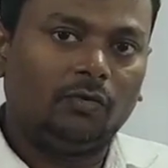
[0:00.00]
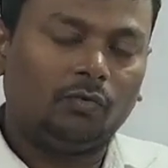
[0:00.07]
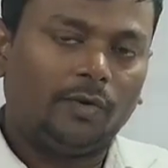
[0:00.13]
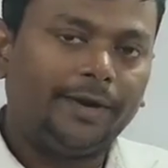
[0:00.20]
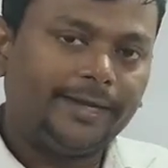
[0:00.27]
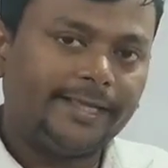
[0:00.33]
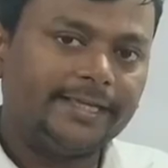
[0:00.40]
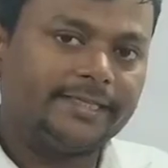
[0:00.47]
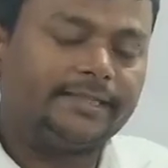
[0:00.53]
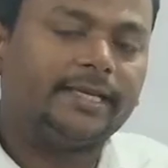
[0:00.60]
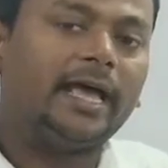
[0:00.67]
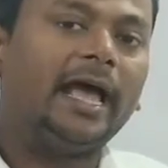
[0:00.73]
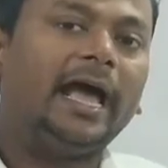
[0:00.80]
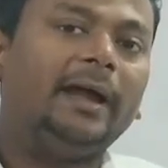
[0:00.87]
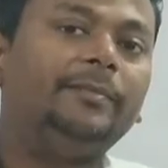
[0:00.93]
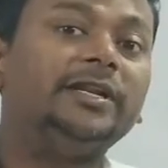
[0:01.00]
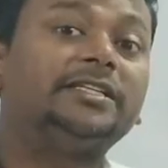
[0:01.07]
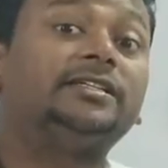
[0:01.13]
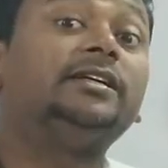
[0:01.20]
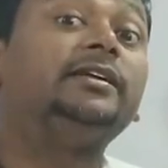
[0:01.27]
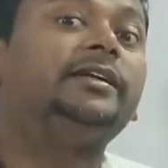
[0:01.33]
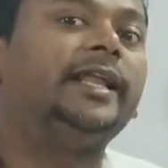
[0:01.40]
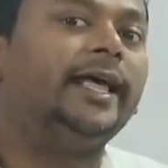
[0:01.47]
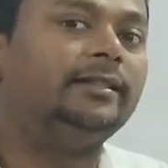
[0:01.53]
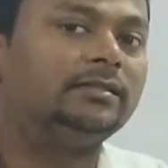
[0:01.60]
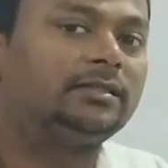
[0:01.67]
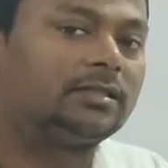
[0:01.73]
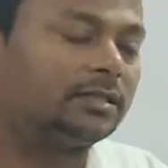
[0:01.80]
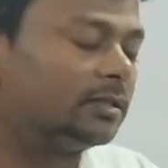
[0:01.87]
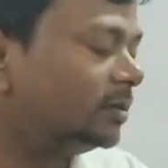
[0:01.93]
what is hybridization
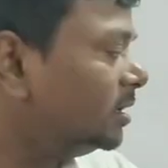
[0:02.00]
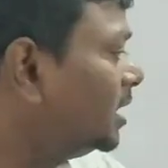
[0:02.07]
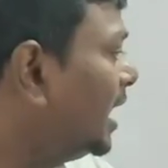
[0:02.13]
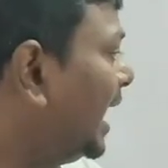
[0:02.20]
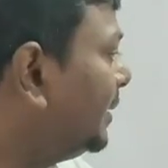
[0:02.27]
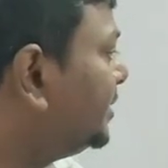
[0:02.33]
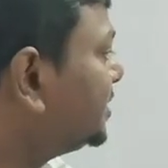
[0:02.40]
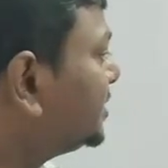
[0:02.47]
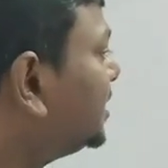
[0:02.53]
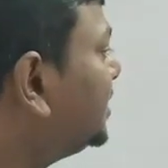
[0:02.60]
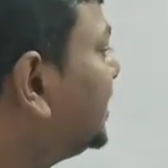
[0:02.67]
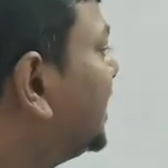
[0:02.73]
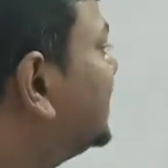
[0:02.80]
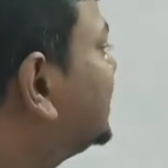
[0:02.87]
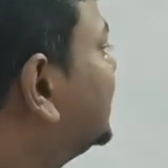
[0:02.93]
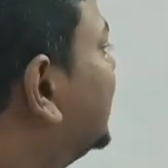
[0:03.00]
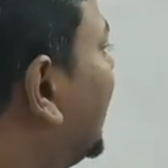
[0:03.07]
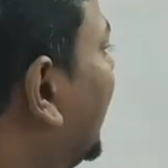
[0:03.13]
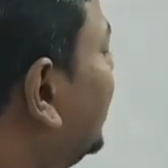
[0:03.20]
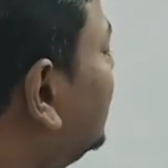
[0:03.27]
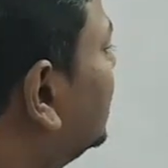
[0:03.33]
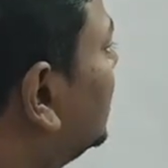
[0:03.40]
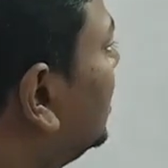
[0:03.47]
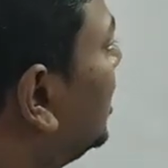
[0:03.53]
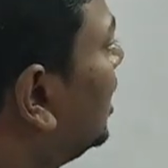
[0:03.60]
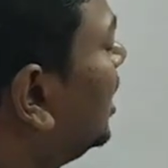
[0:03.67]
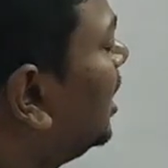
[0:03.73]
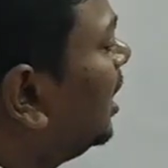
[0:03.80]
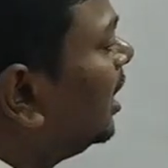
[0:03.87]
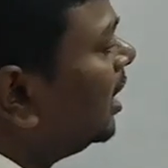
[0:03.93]
tells that
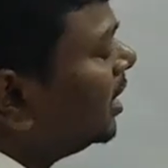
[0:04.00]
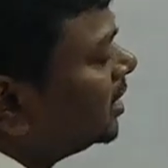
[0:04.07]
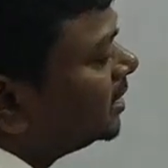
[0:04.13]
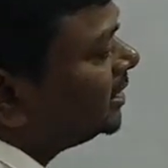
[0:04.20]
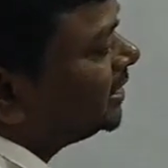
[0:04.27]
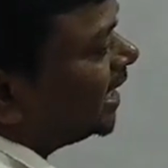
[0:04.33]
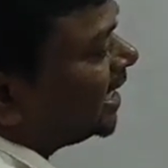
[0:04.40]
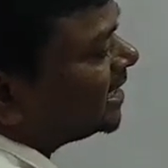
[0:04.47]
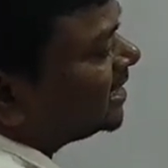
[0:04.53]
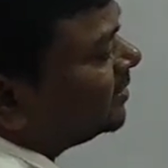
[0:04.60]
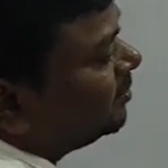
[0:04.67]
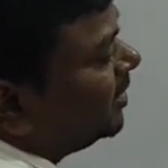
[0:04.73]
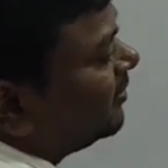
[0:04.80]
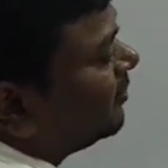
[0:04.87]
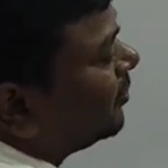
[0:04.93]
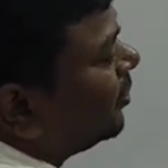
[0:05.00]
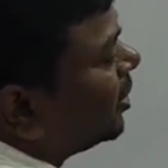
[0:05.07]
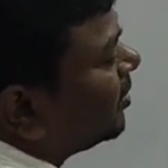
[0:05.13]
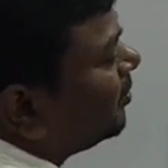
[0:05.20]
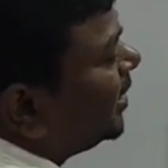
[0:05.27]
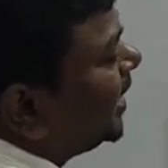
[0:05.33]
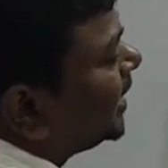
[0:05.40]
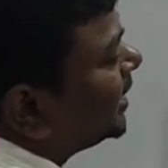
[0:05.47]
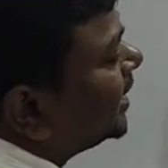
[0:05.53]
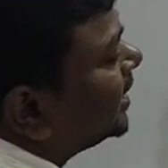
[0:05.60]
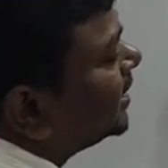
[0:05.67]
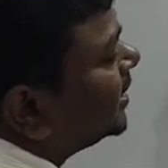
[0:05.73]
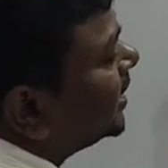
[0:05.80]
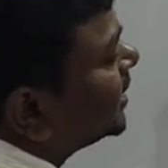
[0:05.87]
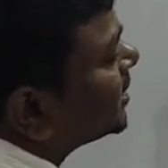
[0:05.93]
just before
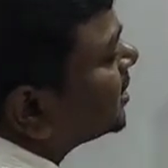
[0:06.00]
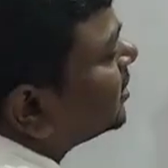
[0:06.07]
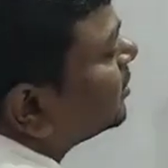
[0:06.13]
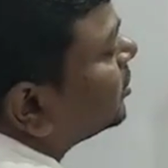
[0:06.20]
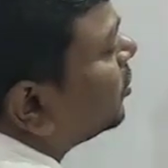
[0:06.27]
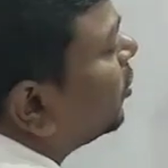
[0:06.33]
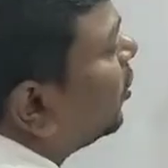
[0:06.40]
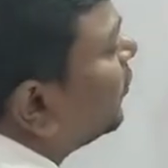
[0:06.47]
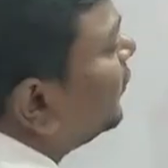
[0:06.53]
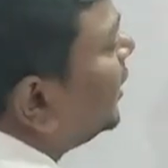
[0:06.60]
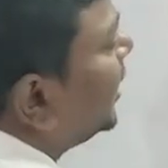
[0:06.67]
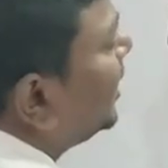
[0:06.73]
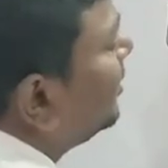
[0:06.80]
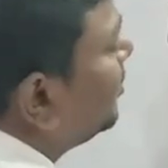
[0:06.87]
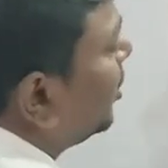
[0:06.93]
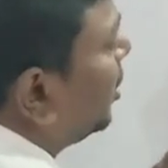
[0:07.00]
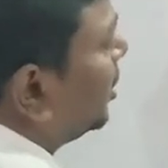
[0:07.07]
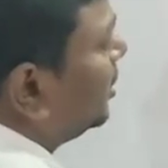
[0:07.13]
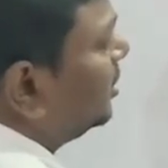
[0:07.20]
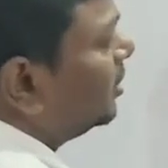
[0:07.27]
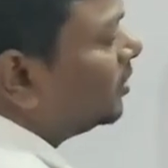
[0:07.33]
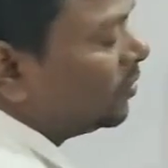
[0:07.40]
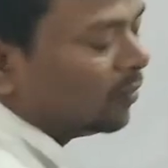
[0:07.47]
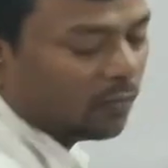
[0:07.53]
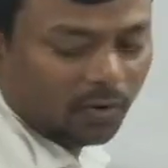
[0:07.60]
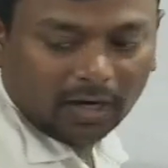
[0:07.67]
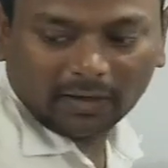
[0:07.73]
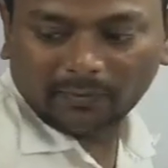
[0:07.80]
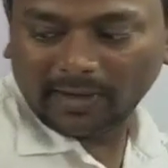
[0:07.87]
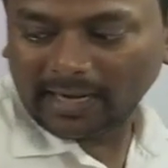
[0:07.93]
making this covalent bond, what